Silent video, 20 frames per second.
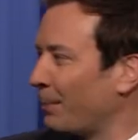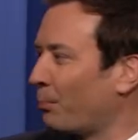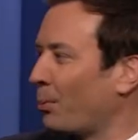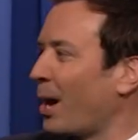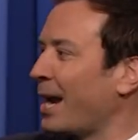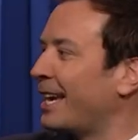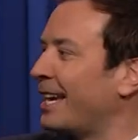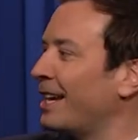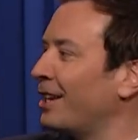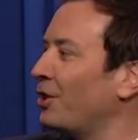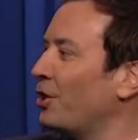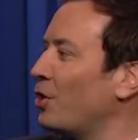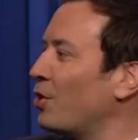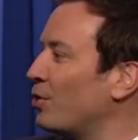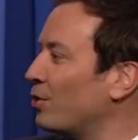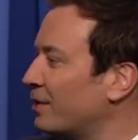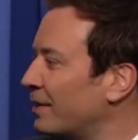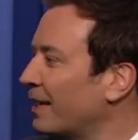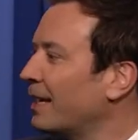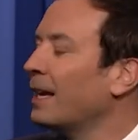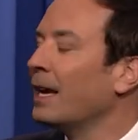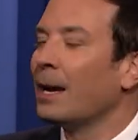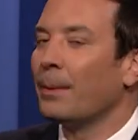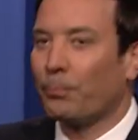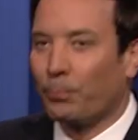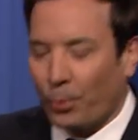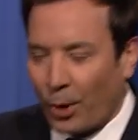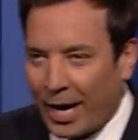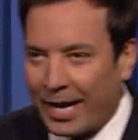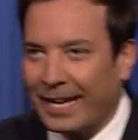Breaking, Breaking news. news.
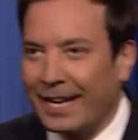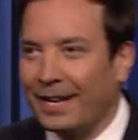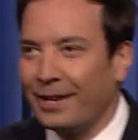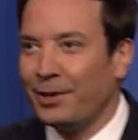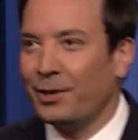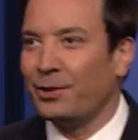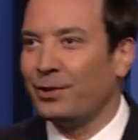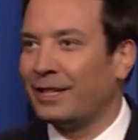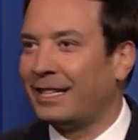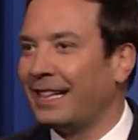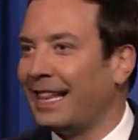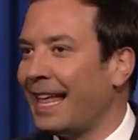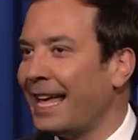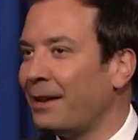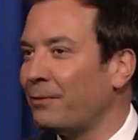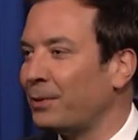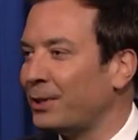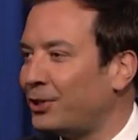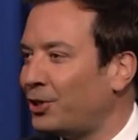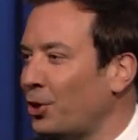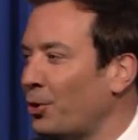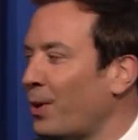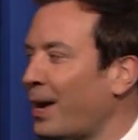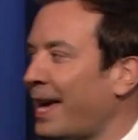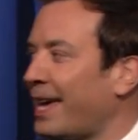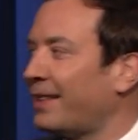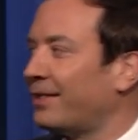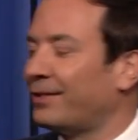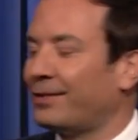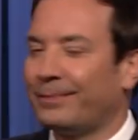Breaking news. Glenn with two
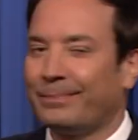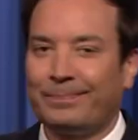N's.